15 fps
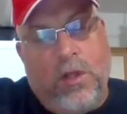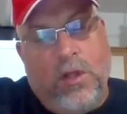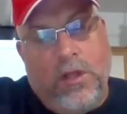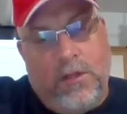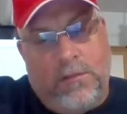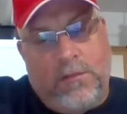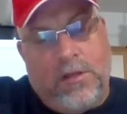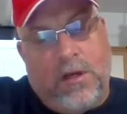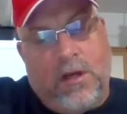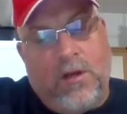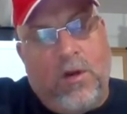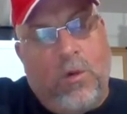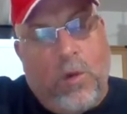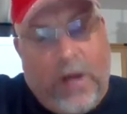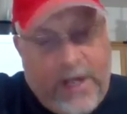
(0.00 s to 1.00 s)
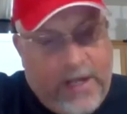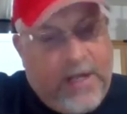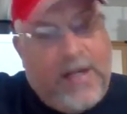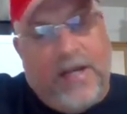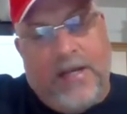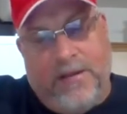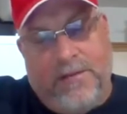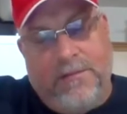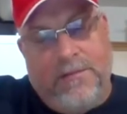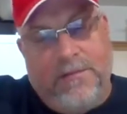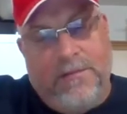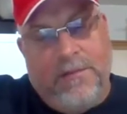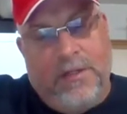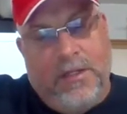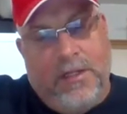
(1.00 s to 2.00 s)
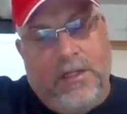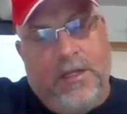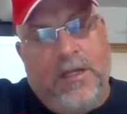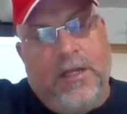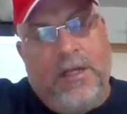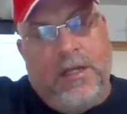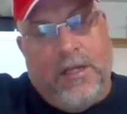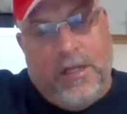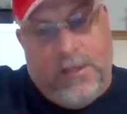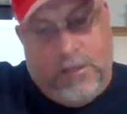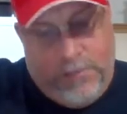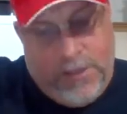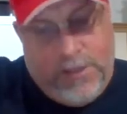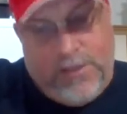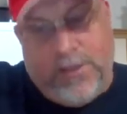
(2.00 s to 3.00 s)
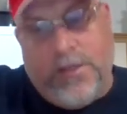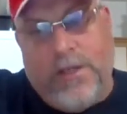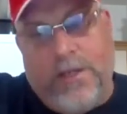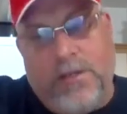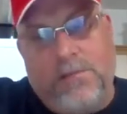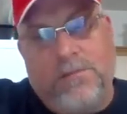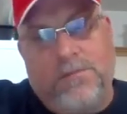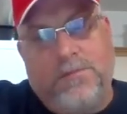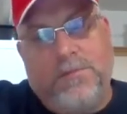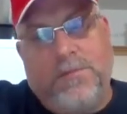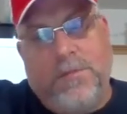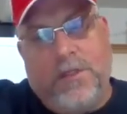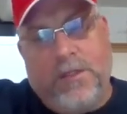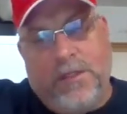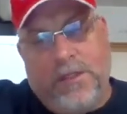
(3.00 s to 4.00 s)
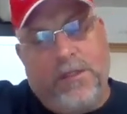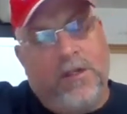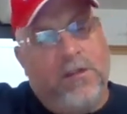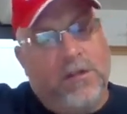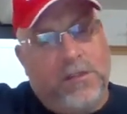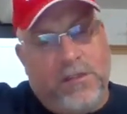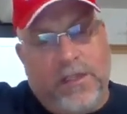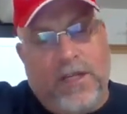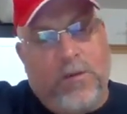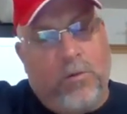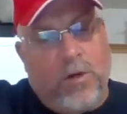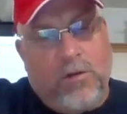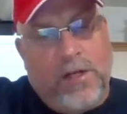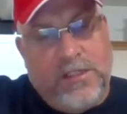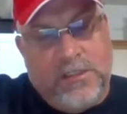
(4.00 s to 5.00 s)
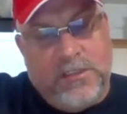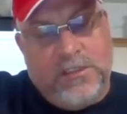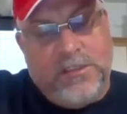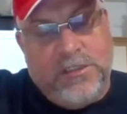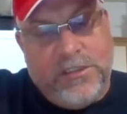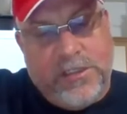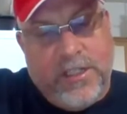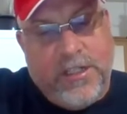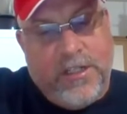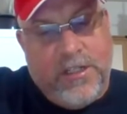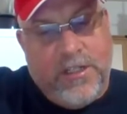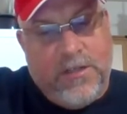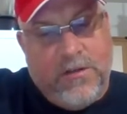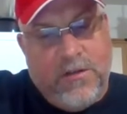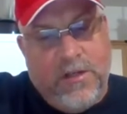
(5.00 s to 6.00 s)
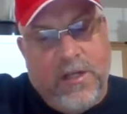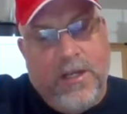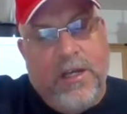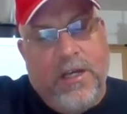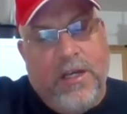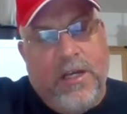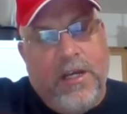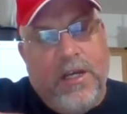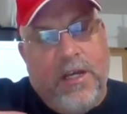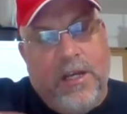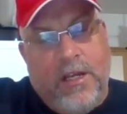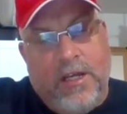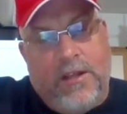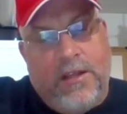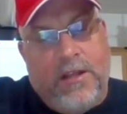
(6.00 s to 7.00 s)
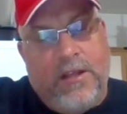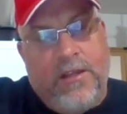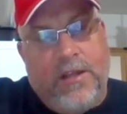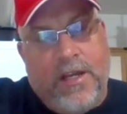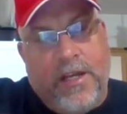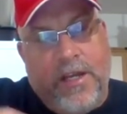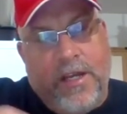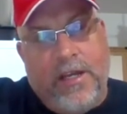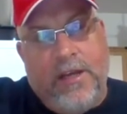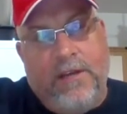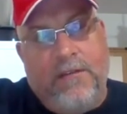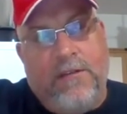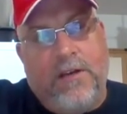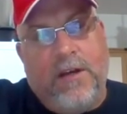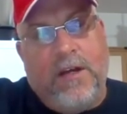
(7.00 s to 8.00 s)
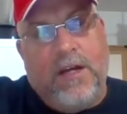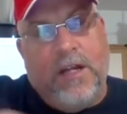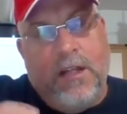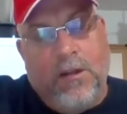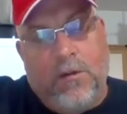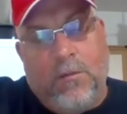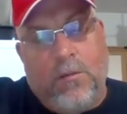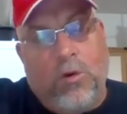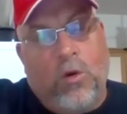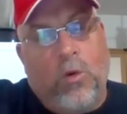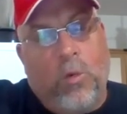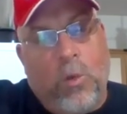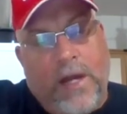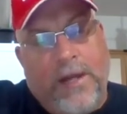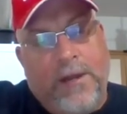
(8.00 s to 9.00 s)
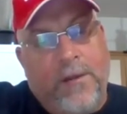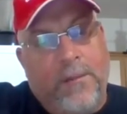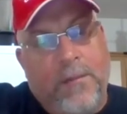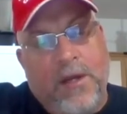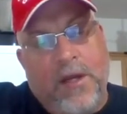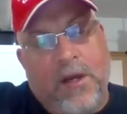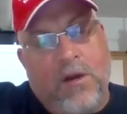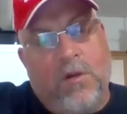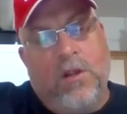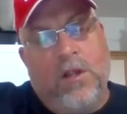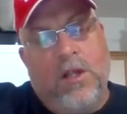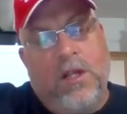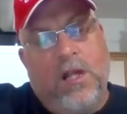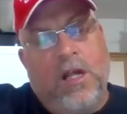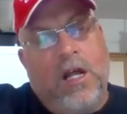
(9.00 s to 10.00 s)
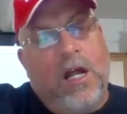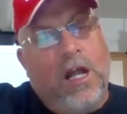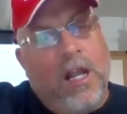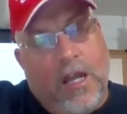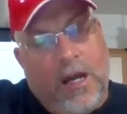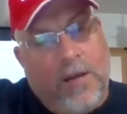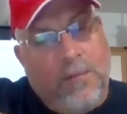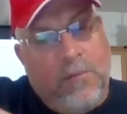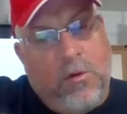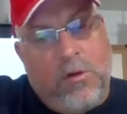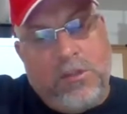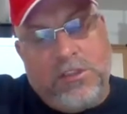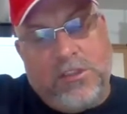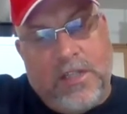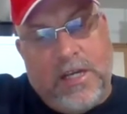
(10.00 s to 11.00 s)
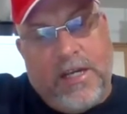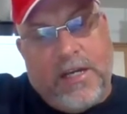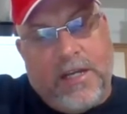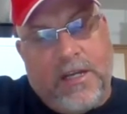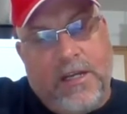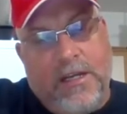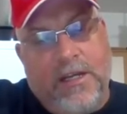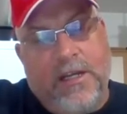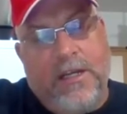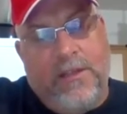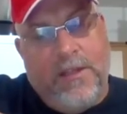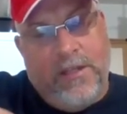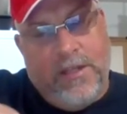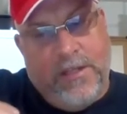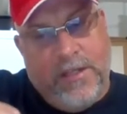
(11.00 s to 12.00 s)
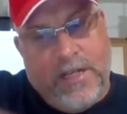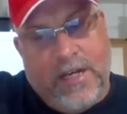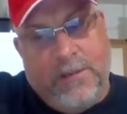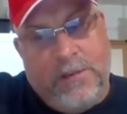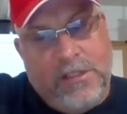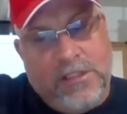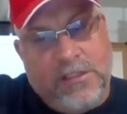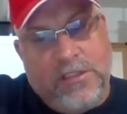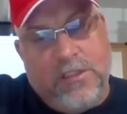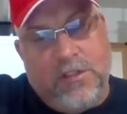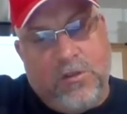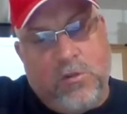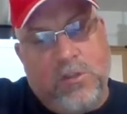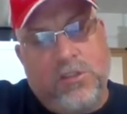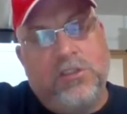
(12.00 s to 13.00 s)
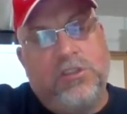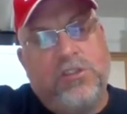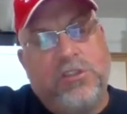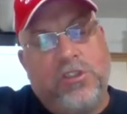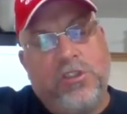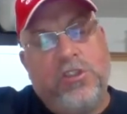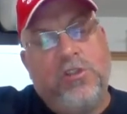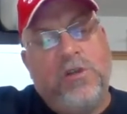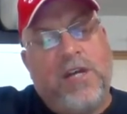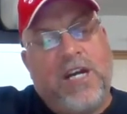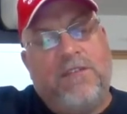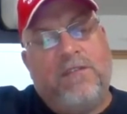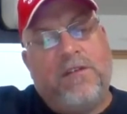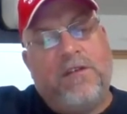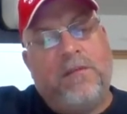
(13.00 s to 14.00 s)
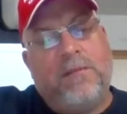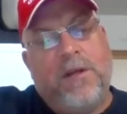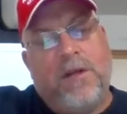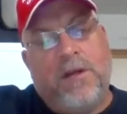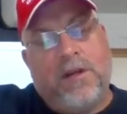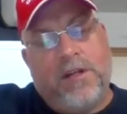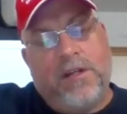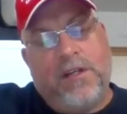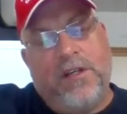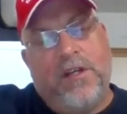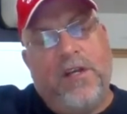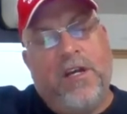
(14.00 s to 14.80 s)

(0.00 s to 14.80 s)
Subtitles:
libtard white guy. Get the picture here? They're saying we're racist and shit, Yet they gave a liberal white male a lot more slack than Diamond and Silk, which is two African-American